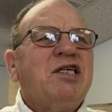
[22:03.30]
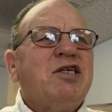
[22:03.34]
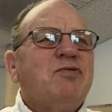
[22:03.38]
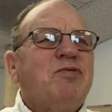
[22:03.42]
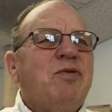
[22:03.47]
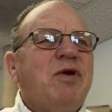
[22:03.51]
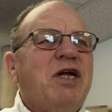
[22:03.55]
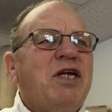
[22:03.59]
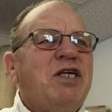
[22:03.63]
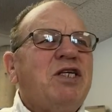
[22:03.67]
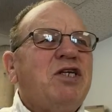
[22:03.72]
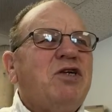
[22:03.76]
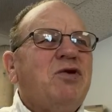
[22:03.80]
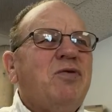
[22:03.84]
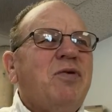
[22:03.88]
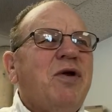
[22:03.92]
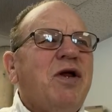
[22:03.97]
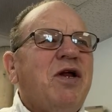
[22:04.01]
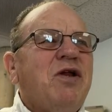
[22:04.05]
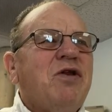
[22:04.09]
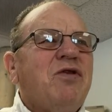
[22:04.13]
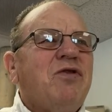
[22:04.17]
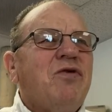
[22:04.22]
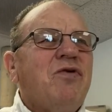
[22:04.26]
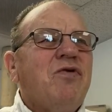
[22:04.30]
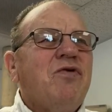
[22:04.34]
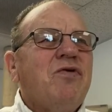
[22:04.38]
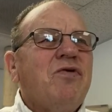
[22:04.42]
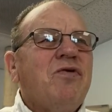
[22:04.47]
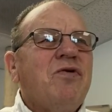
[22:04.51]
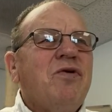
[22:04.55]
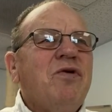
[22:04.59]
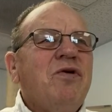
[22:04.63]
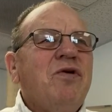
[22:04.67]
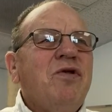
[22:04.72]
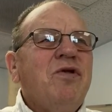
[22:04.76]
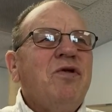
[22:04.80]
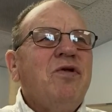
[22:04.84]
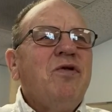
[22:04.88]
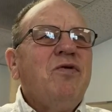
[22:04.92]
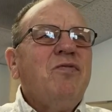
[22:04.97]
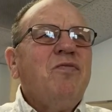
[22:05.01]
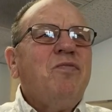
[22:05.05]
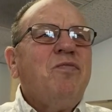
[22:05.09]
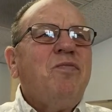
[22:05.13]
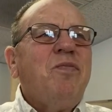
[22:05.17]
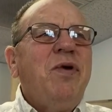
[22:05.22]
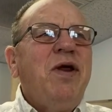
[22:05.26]
He speaks to me through
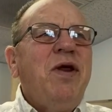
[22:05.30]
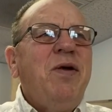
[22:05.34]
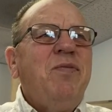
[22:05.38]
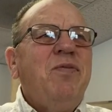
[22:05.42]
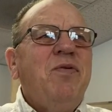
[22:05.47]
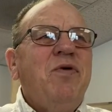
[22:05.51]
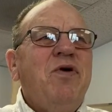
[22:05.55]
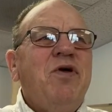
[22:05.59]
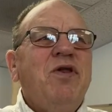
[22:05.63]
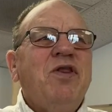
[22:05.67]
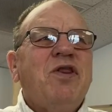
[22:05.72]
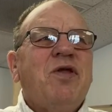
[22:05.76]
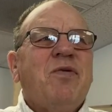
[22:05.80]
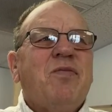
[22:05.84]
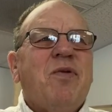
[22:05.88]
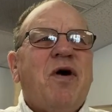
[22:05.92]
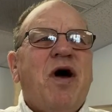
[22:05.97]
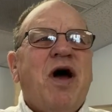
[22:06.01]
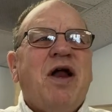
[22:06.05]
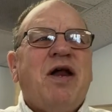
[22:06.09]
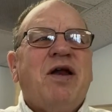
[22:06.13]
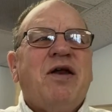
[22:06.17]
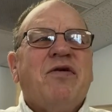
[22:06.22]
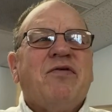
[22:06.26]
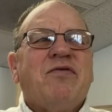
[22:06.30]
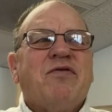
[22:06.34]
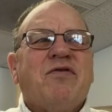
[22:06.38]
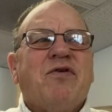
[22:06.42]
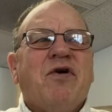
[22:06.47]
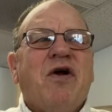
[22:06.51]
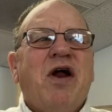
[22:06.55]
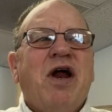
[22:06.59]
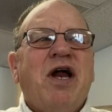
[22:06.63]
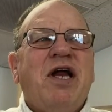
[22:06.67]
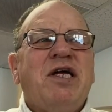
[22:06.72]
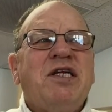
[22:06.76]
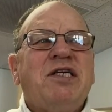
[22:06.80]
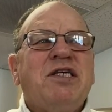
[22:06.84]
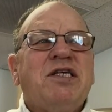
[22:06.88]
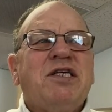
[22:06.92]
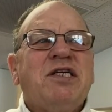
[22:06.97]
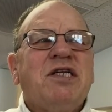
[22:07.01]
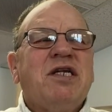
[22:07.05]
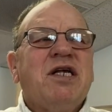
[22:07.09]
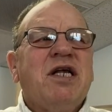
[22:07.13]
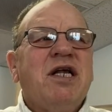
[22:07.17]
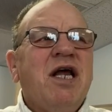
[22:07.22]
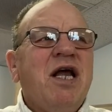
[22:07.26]
people in the body of
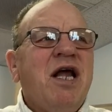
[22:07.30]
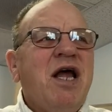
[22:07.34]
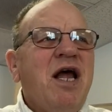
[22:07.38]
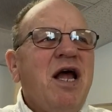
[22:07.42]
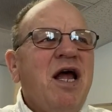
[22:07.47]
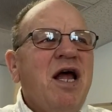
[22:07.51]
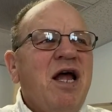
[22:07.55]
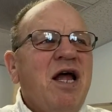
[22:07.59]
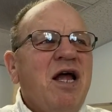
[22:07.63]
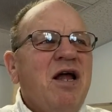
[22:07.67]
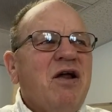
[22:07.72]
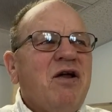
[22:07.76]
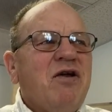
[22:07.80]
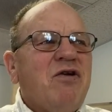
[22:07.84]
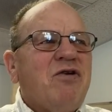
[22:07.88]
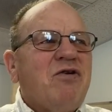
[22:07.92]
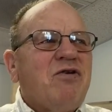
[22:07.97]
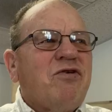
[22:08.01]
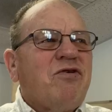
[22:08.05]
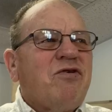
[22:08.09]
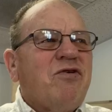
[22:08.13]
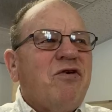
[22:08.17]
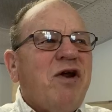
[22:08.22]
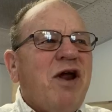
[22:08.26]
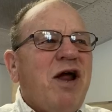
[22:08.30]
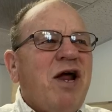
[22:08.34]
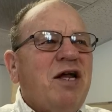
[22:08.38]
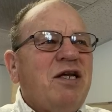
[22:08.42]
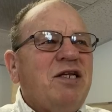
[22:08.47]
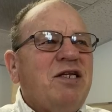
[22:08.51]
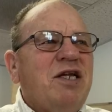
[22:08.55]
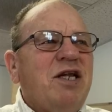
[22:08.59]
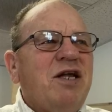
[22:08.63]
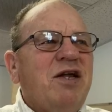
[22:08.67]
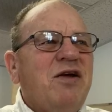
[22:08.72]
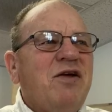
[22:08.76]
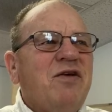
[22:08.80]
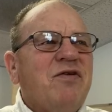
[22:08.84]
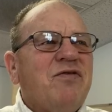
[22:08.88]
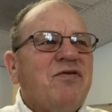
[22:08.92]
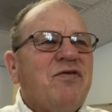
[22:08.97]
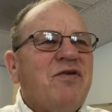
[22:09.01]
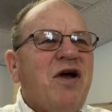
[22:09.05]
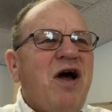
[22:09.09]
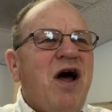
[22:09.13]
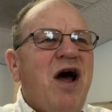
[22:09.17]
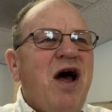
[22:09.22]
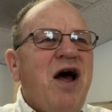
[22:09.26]
Christ. The reality
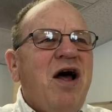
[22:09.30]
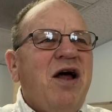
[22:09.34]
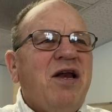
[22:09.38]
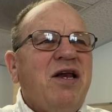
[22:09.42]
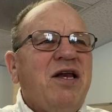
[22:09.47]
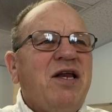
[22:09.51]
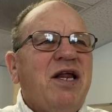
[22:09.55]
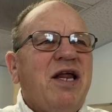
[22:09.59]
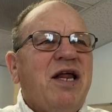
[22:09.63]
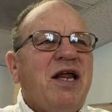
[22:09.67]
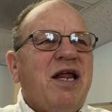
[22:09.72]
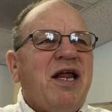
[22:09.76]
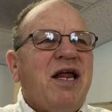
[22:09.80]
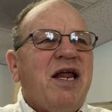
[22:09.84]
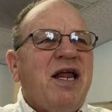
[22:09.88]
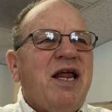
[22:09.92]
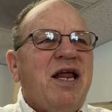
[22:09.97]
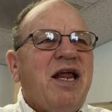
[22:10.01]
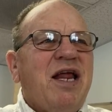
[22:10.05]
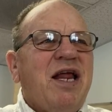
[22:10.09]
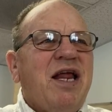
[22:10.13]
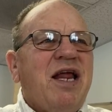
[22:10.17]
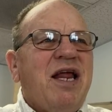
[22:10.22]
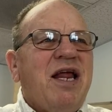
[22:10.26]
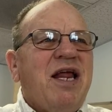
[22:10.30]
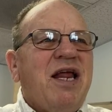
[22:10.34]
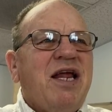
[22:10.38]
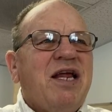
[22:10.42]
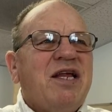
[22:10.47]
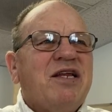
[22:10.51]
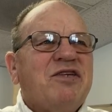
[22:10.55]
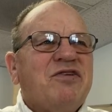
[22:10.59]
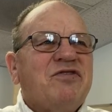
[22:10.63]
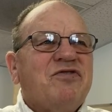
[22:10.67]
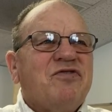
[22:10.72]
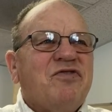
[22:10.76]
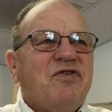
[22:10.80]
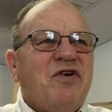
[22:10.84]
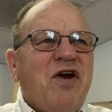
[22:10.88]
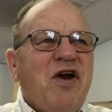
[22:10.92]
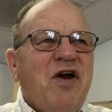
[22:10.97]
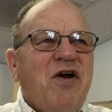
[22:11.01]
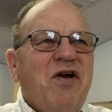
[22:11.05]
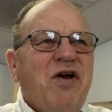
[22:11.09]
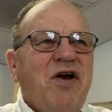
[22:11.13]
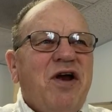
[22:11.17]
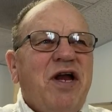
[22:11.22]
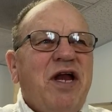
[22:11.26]
of God is
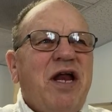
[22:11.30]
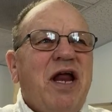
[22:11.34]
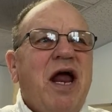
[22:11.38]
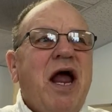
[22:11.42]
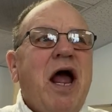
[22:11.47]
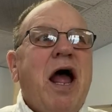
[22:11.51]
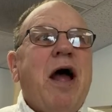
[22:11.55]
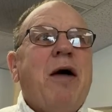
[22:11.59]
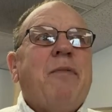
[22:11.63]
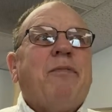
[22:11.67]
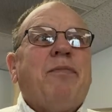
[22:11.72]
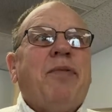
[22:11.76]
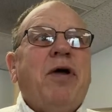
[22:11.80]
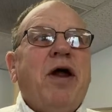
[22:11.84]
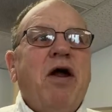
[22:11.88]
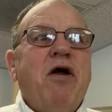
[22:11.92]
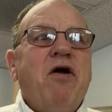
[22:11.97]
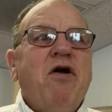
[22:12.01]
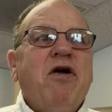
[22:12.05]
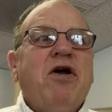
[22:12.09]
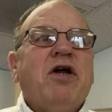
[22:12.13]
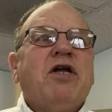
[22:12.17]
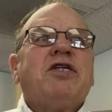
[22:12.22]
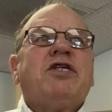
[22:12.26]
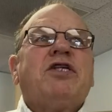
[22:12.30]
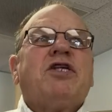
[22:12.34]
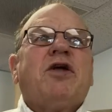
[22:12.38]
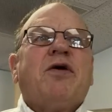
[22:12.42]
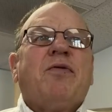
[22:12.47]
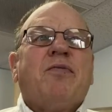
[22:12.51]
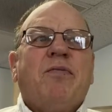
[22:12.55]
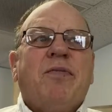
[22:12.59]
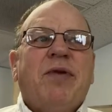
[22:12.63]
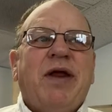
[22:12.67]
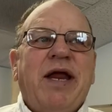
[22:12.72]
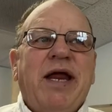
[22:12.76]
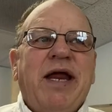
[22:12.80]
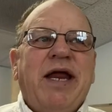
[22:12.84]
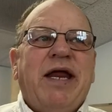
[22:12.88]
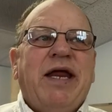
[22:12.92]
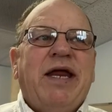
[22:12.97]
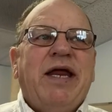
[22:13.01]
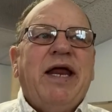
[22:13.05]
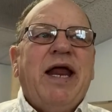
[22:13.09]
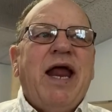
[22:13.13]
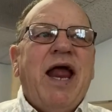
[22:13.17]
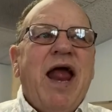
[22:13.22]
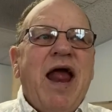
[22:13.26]
very apparent to
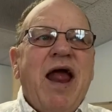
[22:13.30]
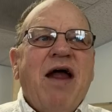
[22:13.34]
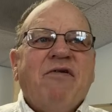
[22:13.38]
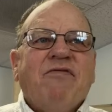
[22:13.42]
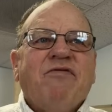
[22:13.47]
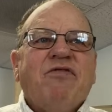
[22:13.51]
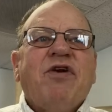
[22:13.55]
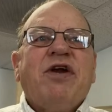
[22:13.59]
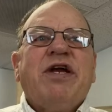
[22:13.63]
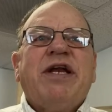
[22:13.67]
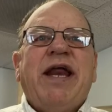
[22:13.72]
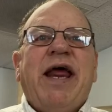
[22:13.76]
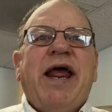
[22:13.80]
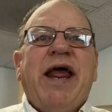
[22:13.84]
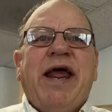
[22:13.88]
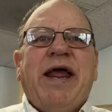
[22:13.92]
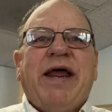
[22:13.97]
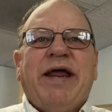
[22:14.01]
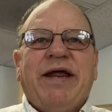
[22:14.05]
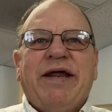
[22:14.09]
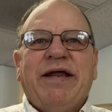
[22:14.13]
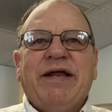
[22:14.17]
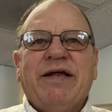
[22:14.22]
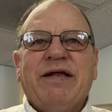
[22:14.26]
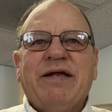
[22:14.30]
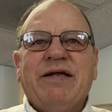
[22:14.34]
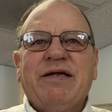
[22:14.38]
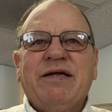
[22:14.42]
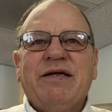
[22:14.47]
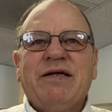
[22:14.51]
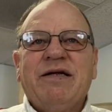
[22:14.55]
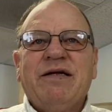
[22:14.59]
me every day.